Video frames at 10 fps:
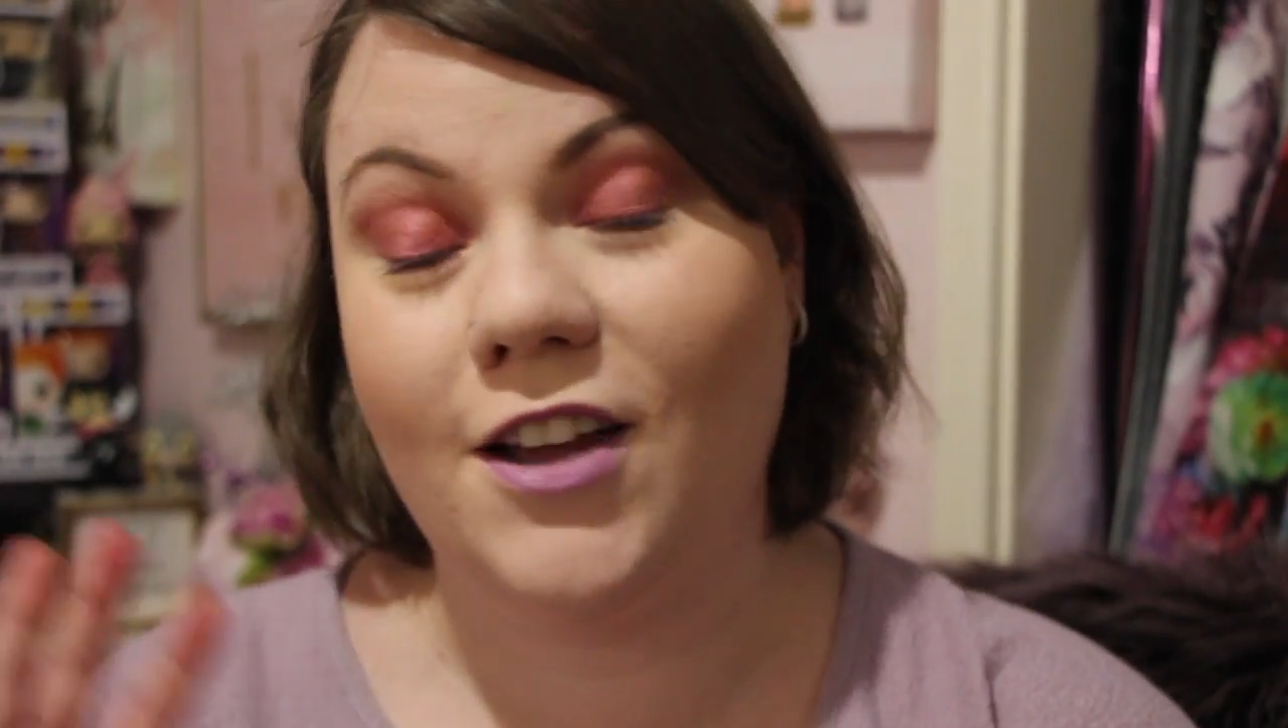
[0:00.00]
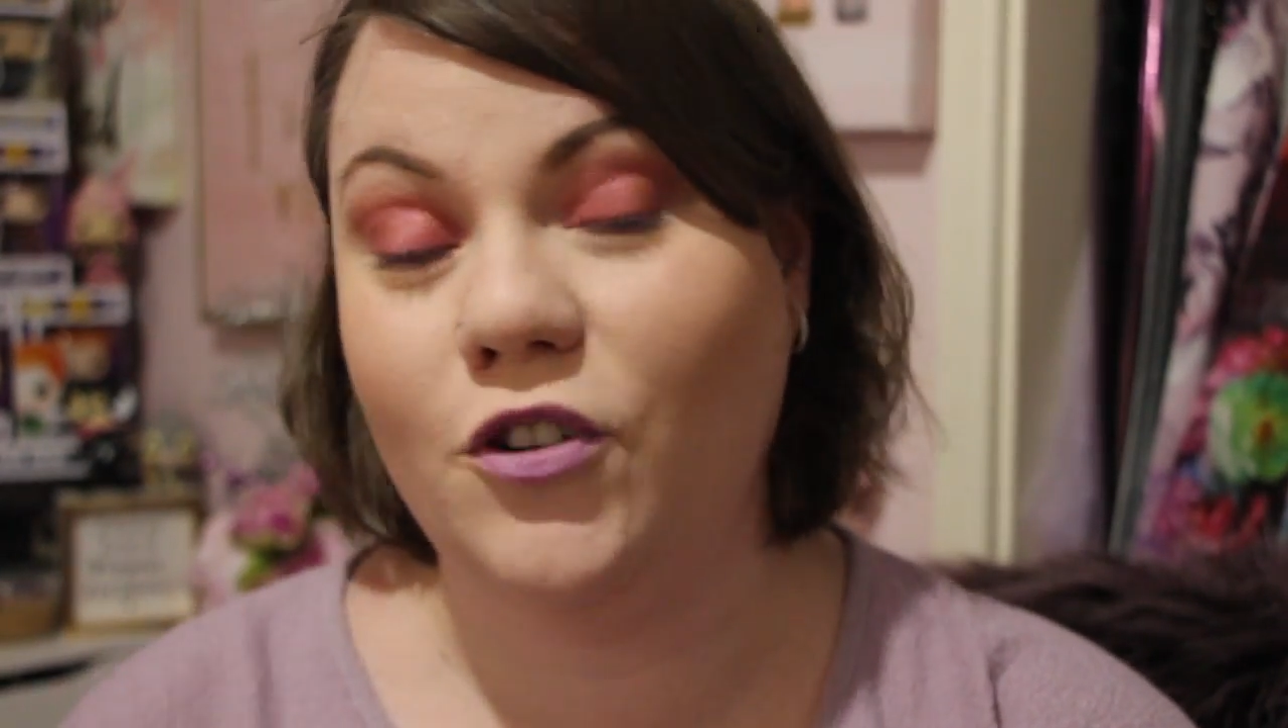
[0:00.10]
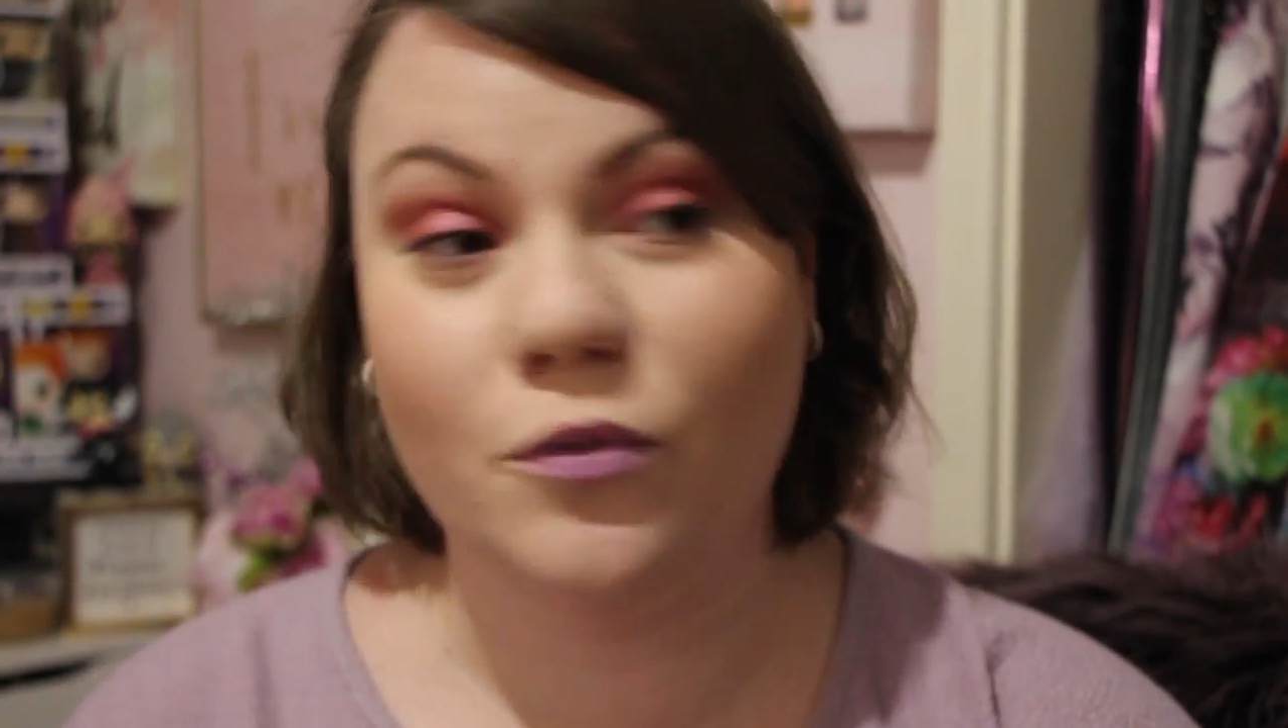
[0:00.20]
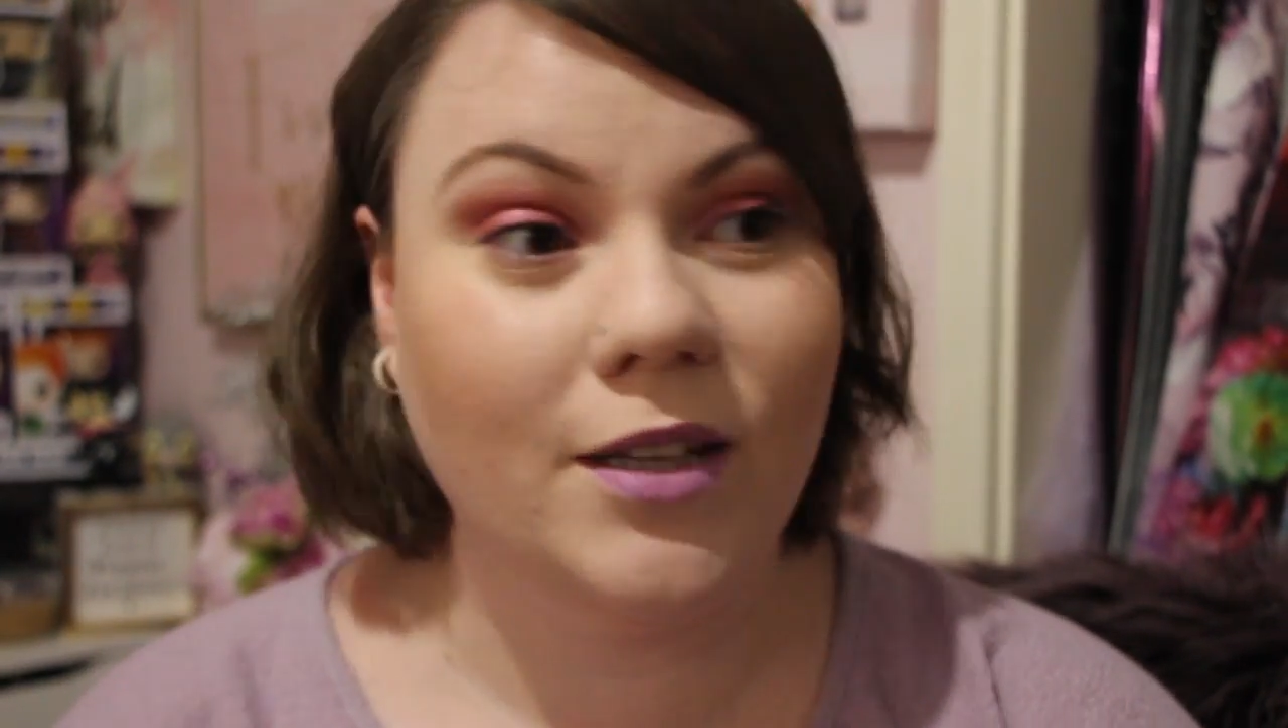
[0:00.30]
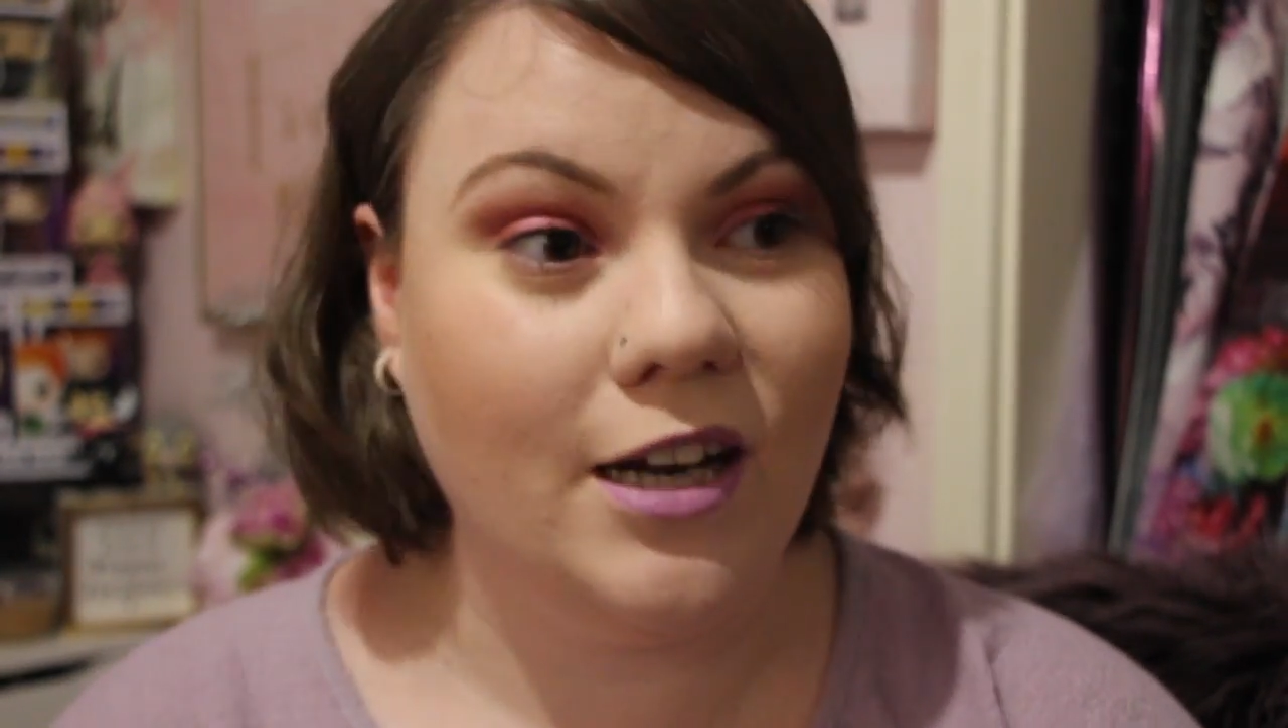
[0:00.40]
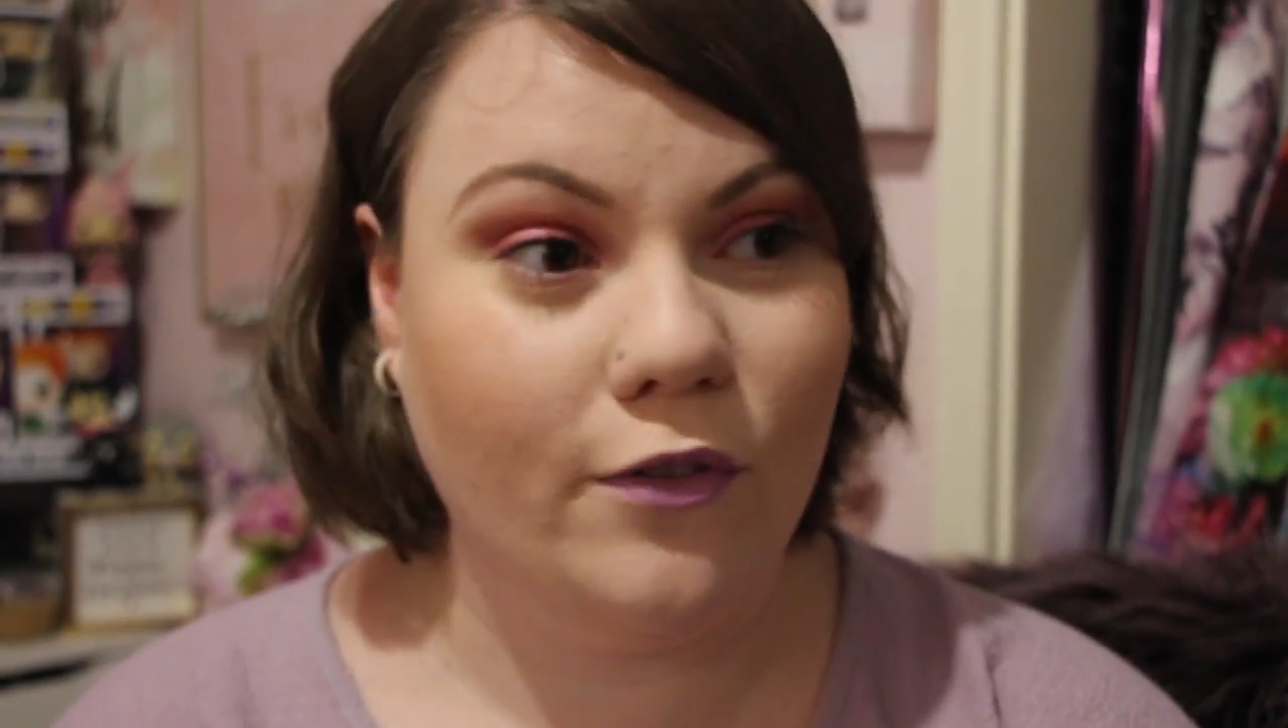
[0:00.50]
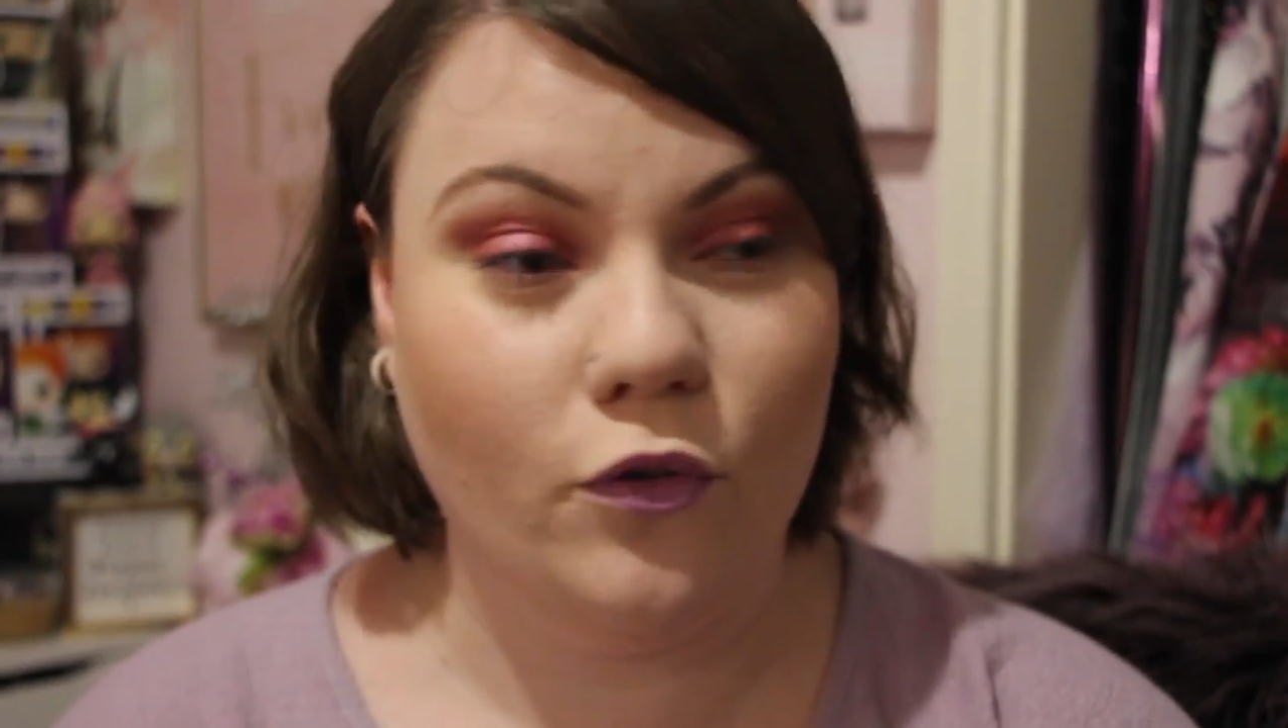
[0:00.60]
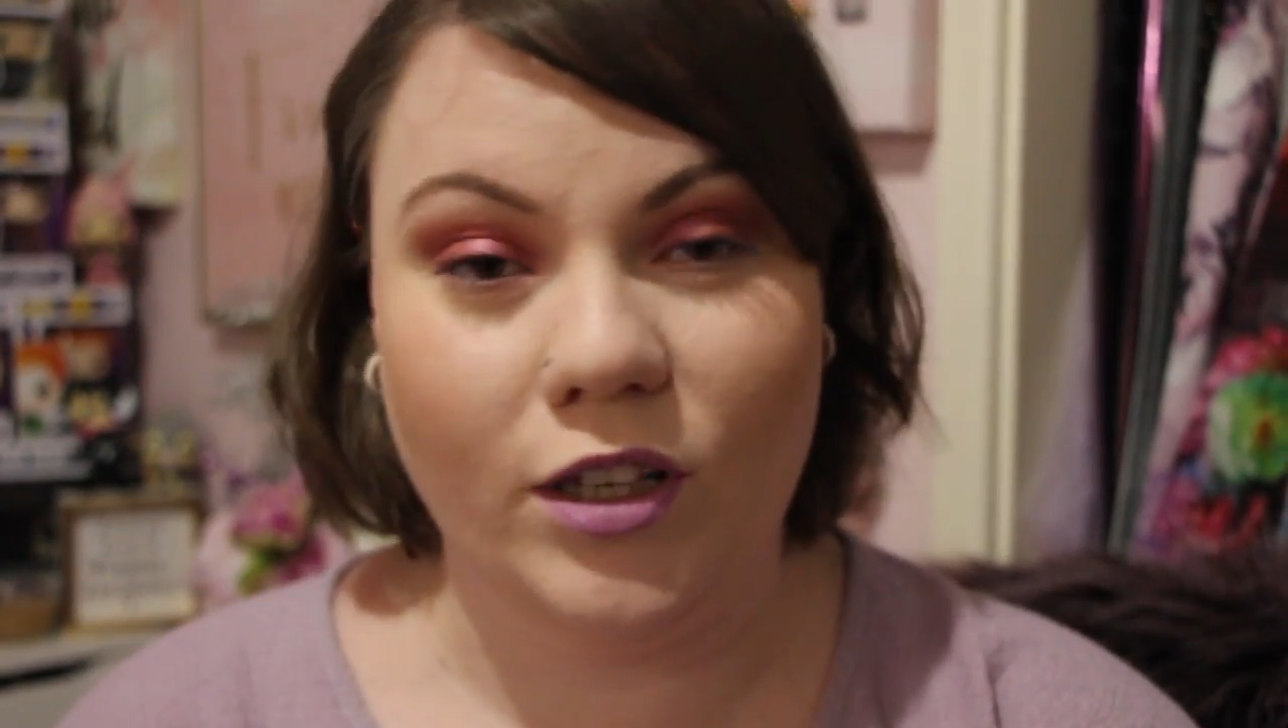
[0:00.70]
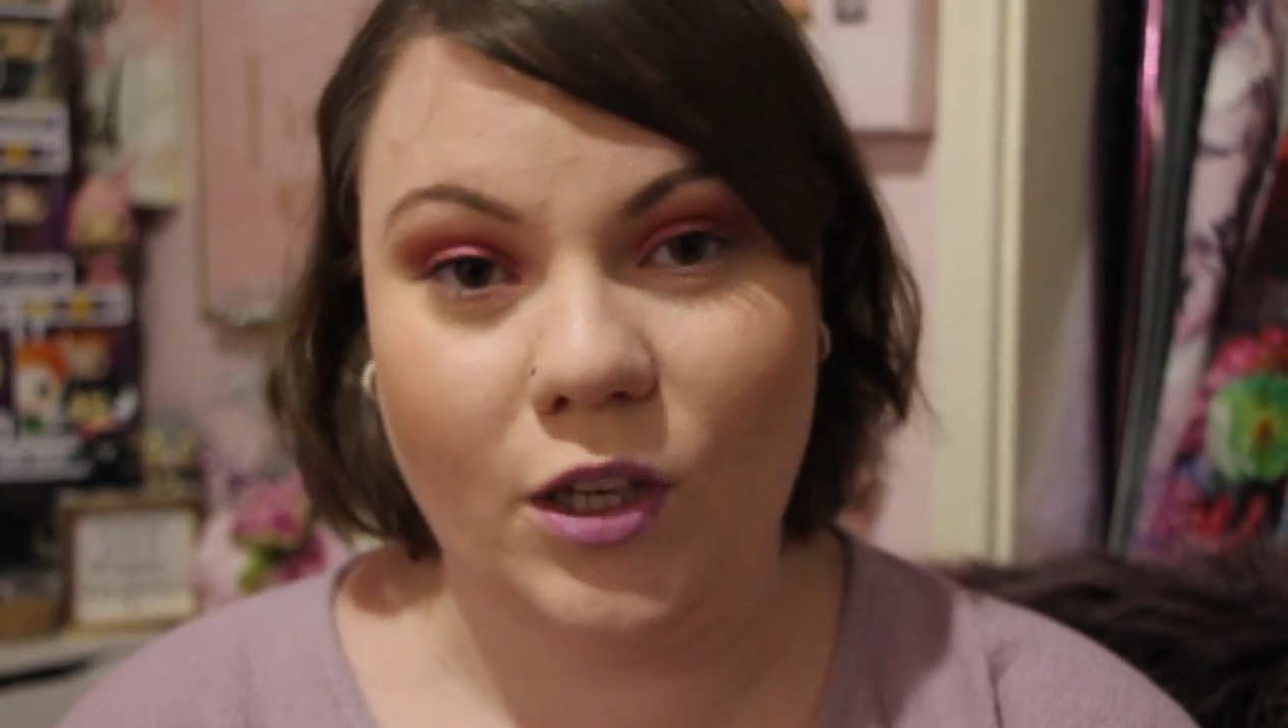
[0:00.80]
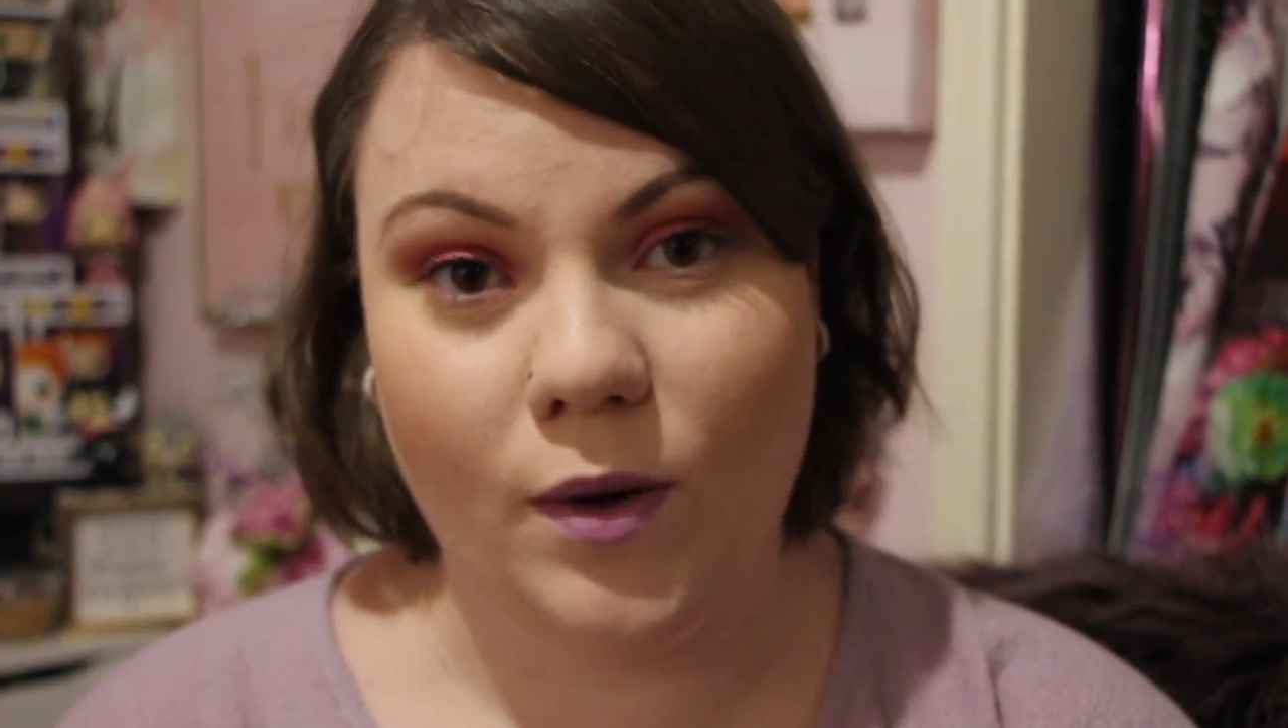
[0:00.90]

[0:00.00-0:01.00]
I normally never really